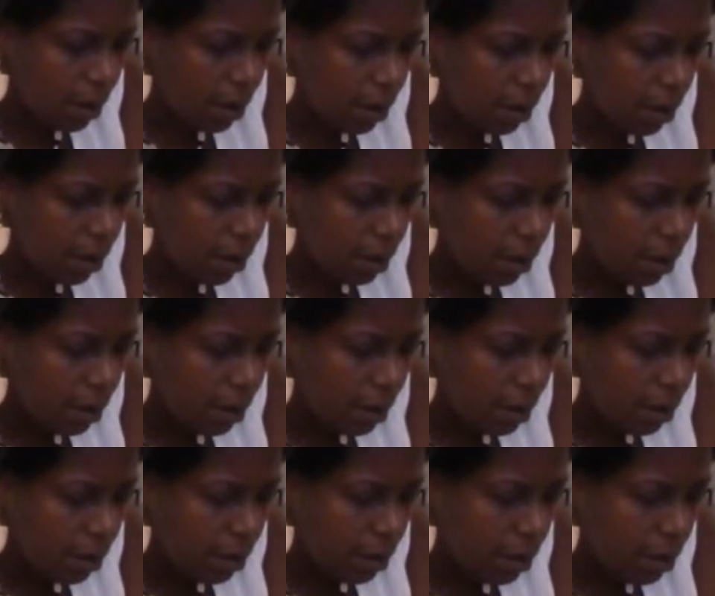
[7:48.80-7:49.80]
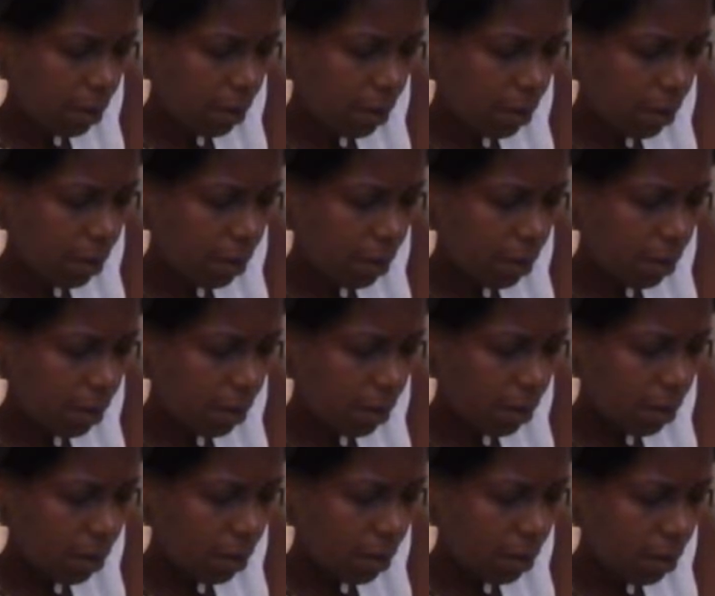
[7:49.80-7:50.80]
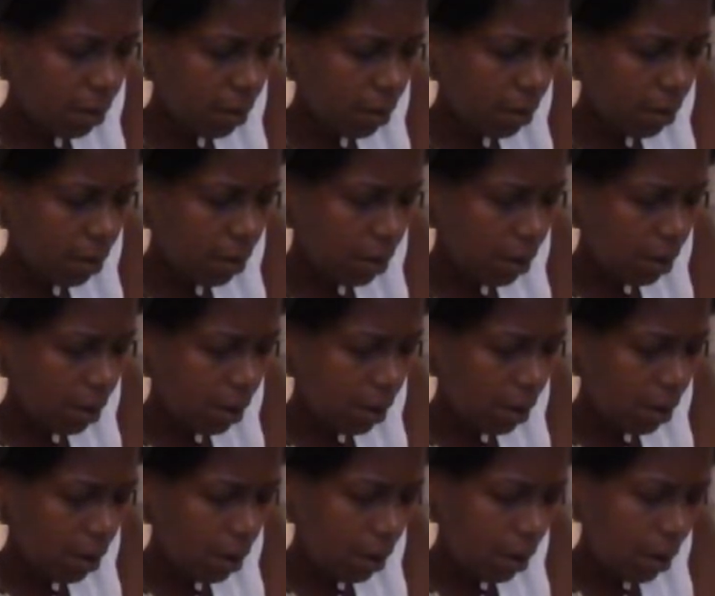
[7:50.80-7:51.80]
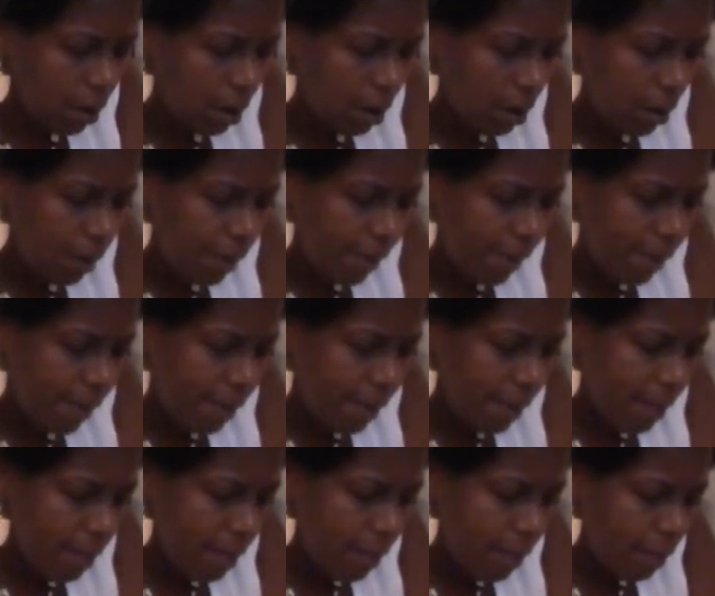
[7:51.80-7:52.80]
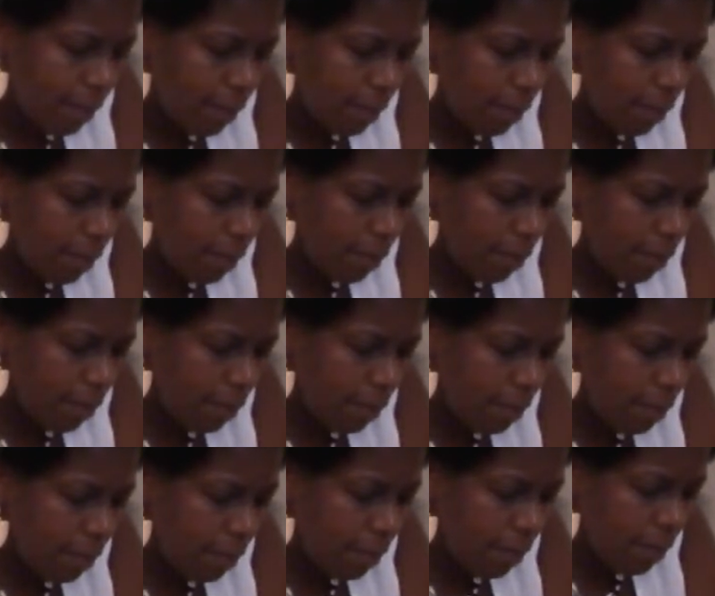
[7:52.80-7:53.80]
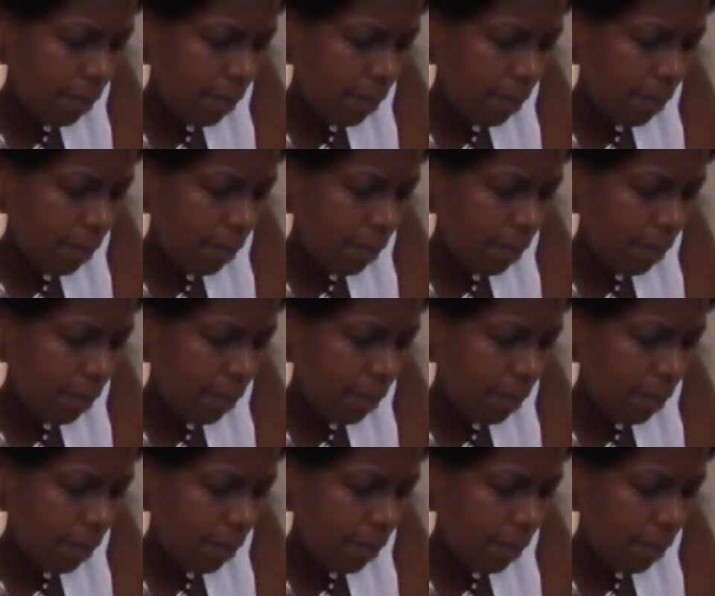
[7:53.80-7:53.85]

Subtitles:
(not speaking)